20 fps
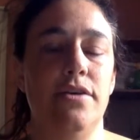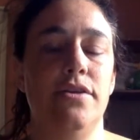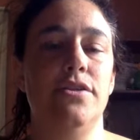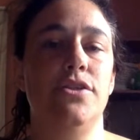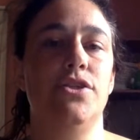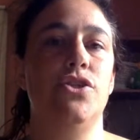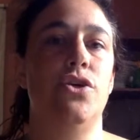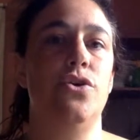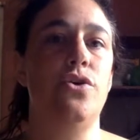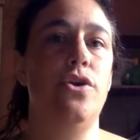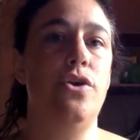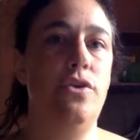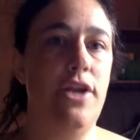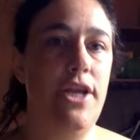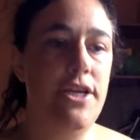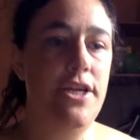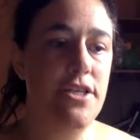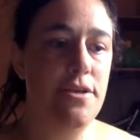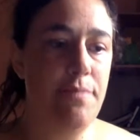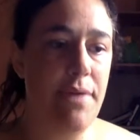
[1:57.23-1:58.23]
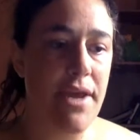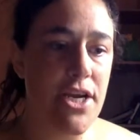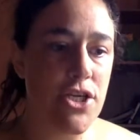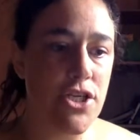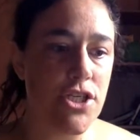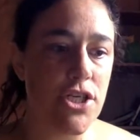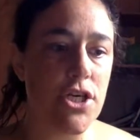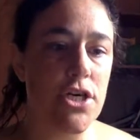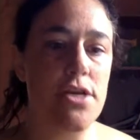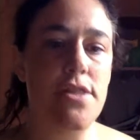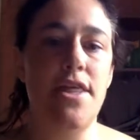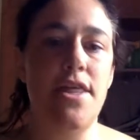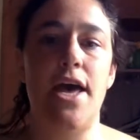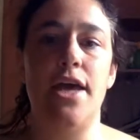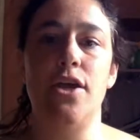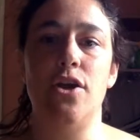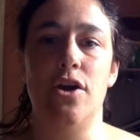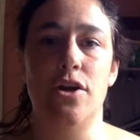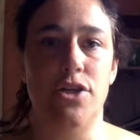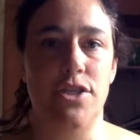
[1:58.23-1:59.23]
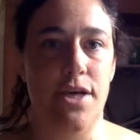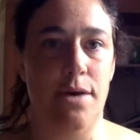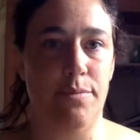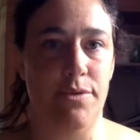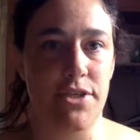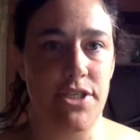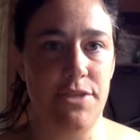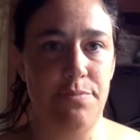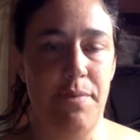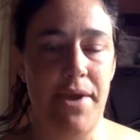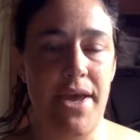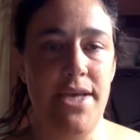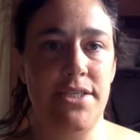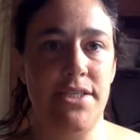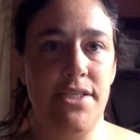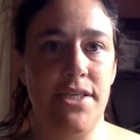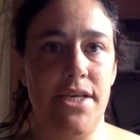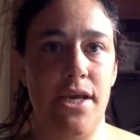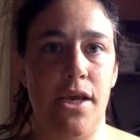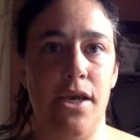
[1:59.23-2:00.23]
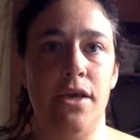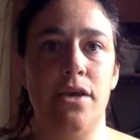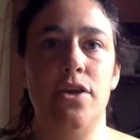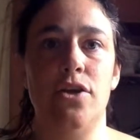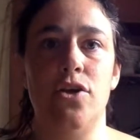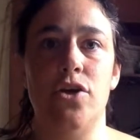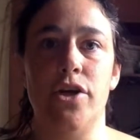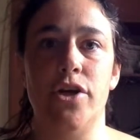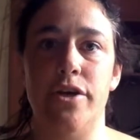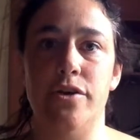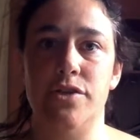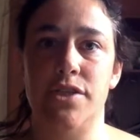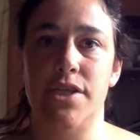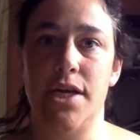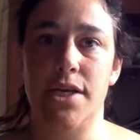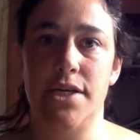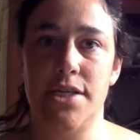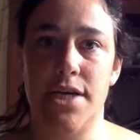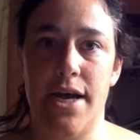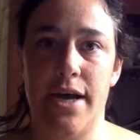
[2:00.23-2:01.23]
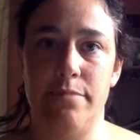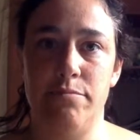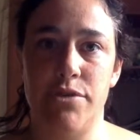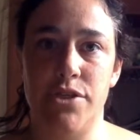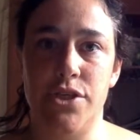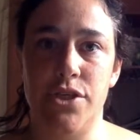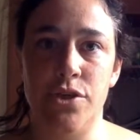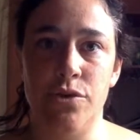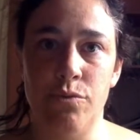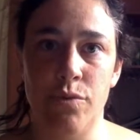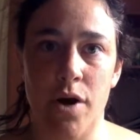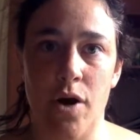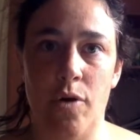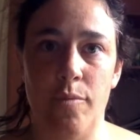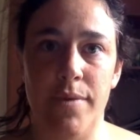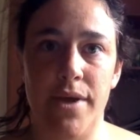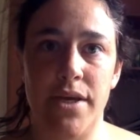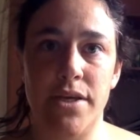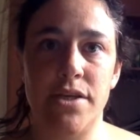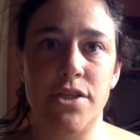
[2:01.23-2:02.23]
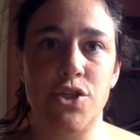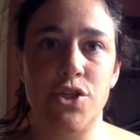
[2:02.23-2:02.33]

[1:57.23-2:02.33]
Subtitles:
So you need to make sure that you're double spacing, you're using Times New Roman